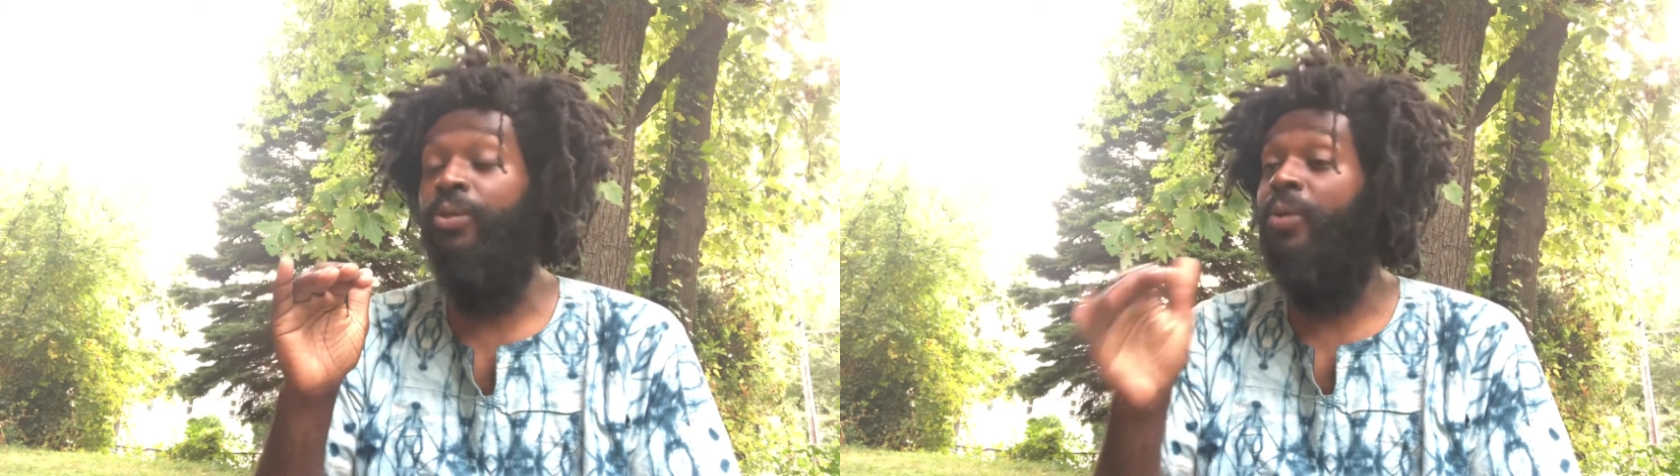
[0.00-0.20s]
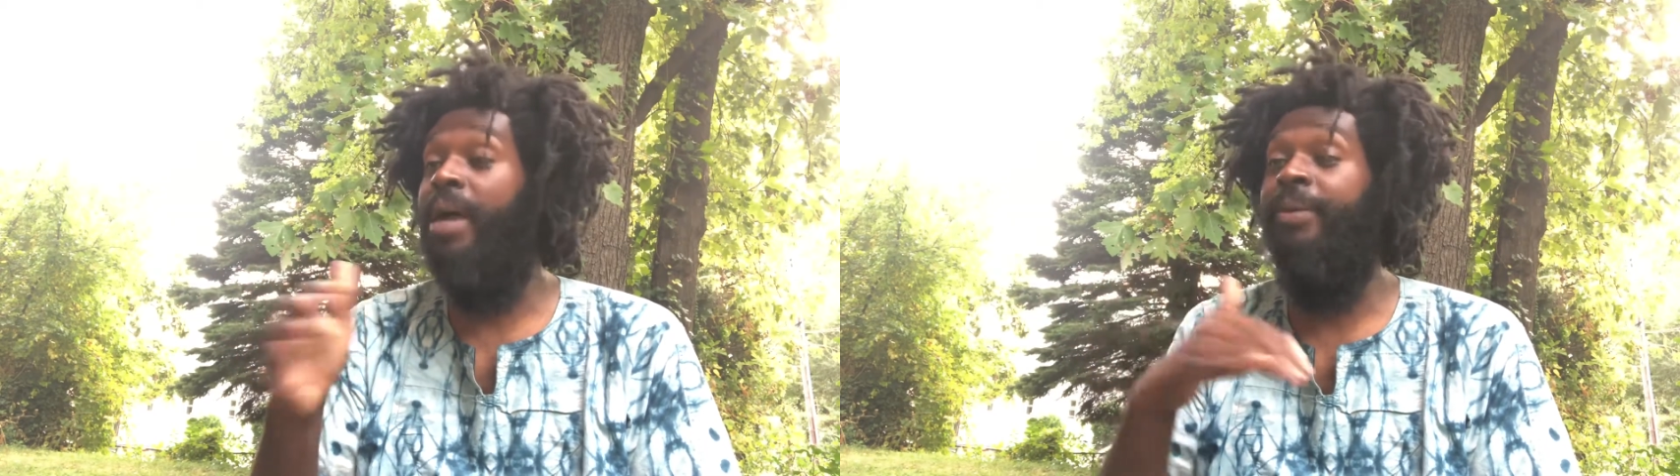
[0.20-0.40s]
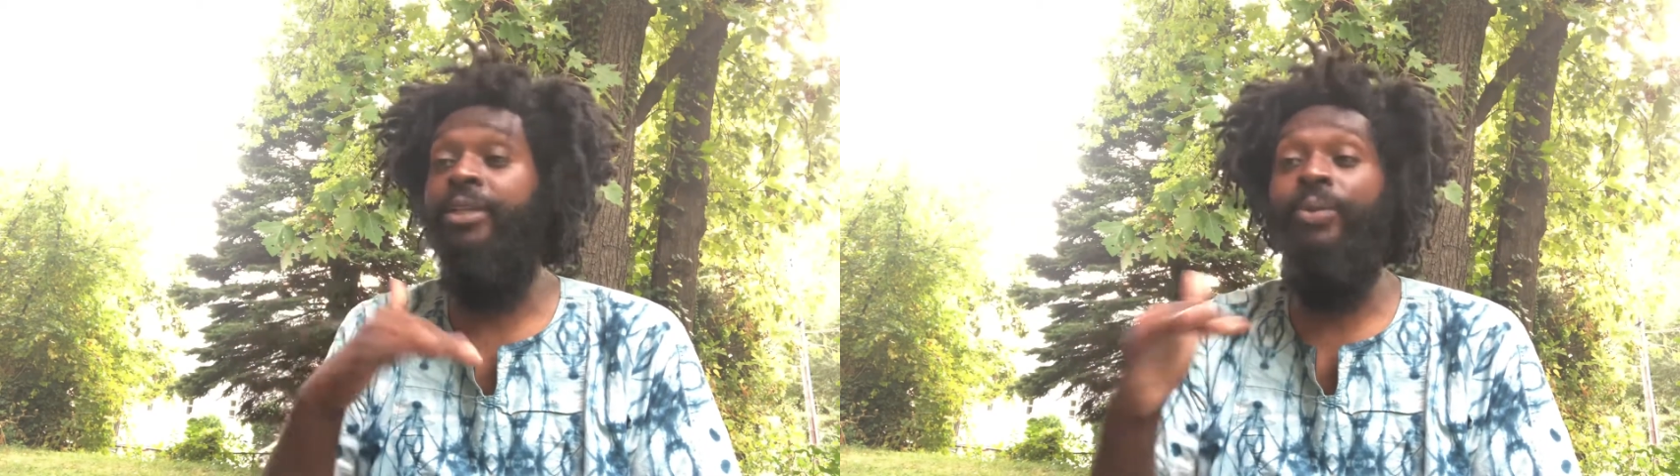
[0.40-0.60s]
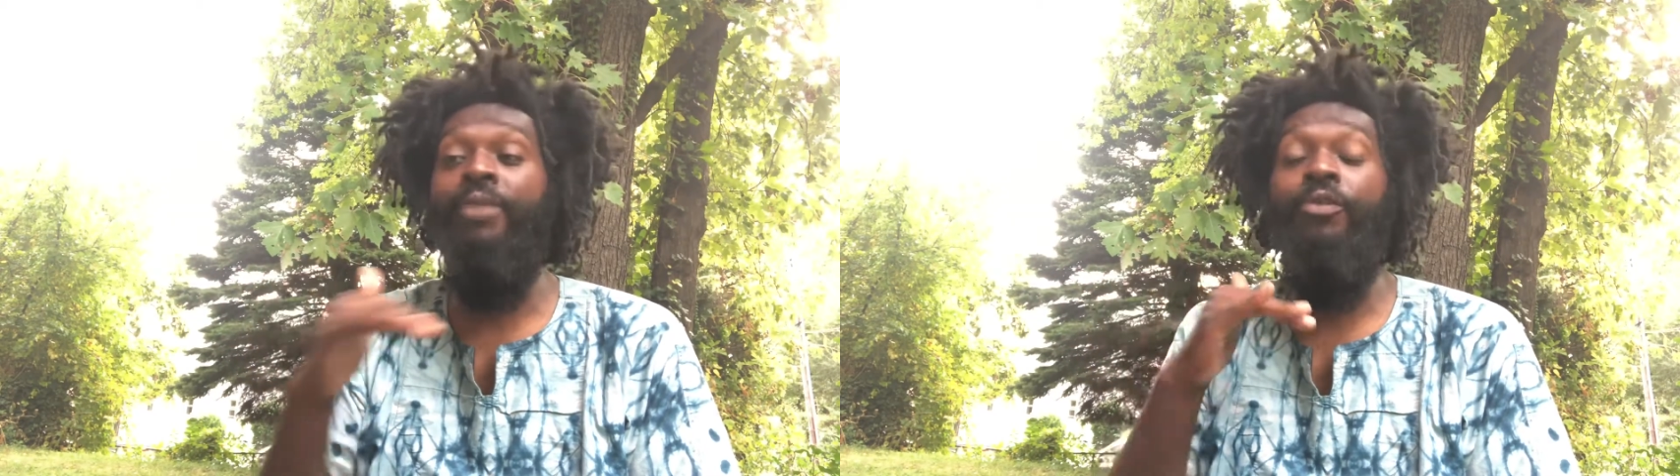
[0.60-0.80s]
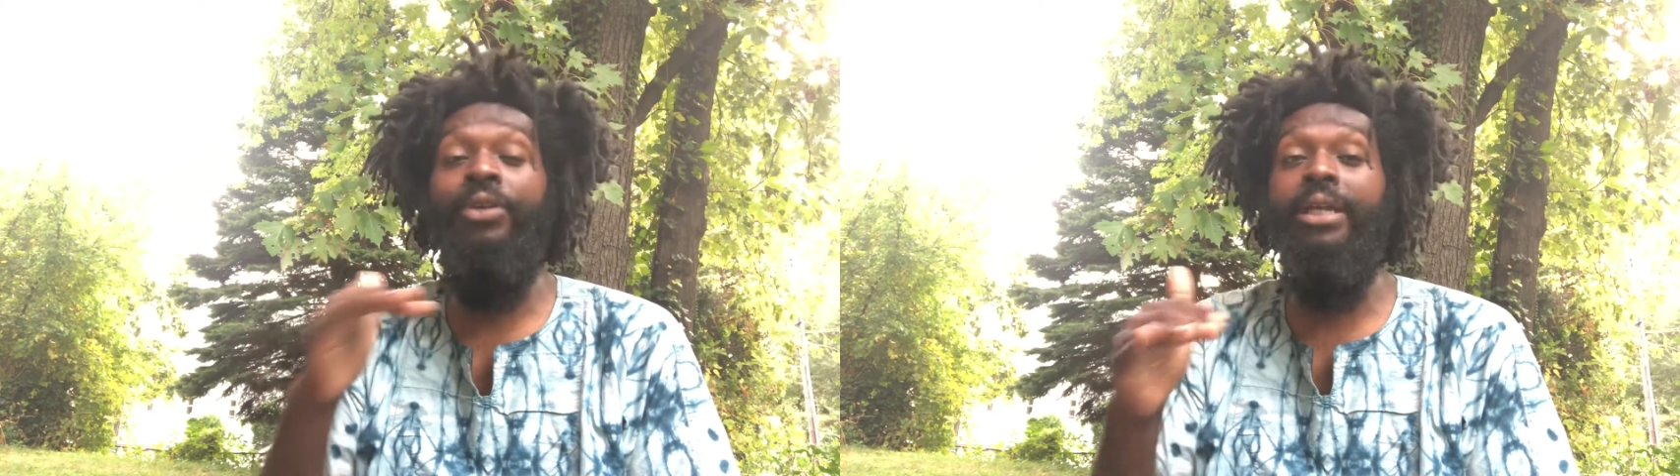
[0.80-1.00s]
Why? Because we
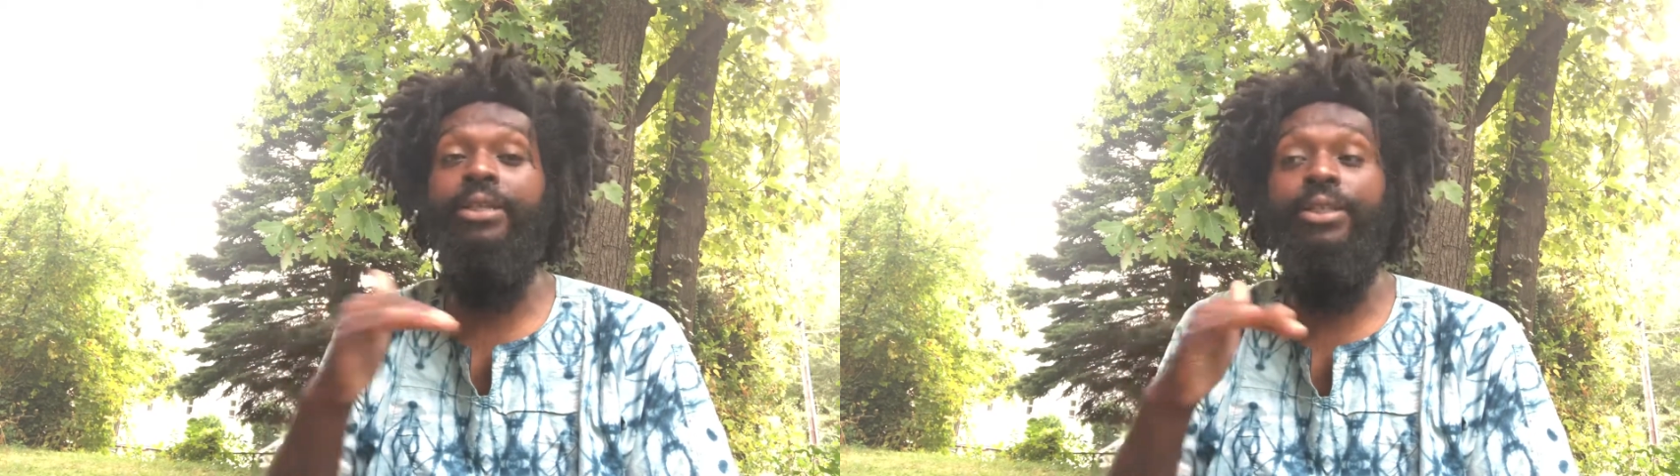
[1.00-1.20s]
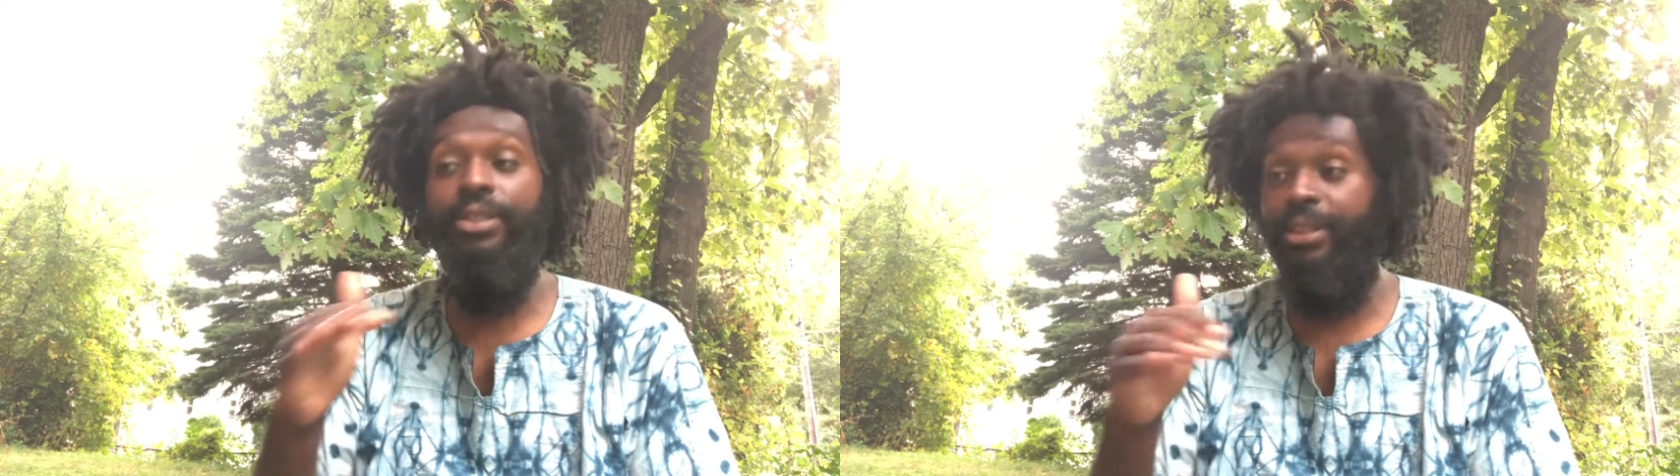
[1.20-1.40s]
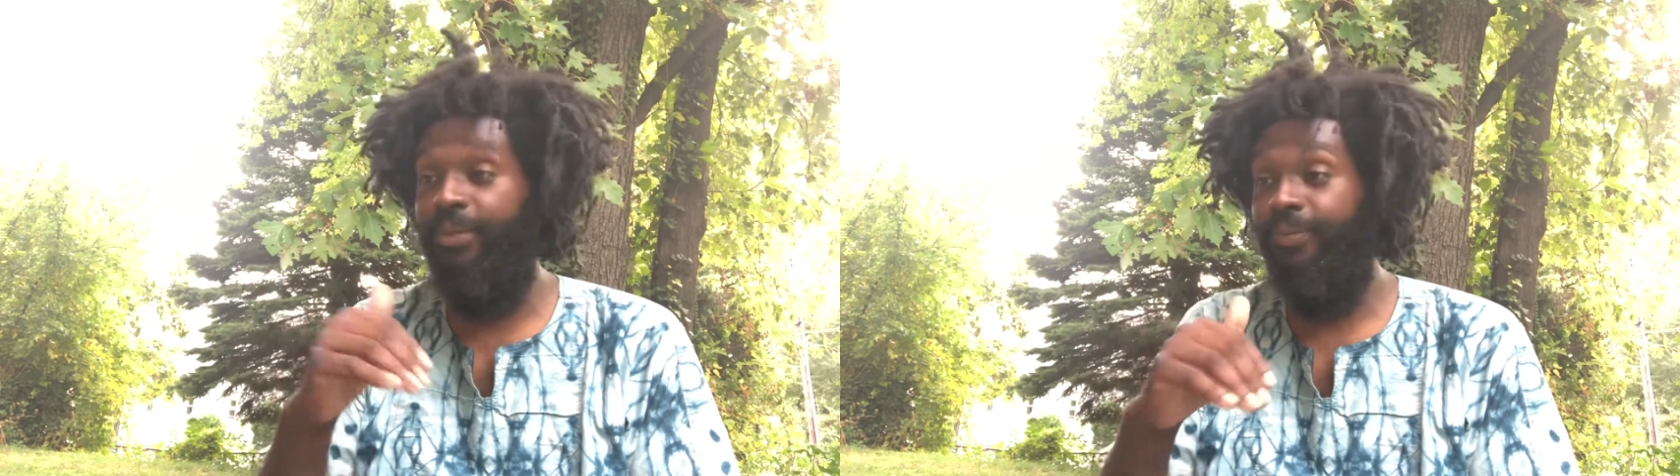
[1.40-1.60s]
have a relationship.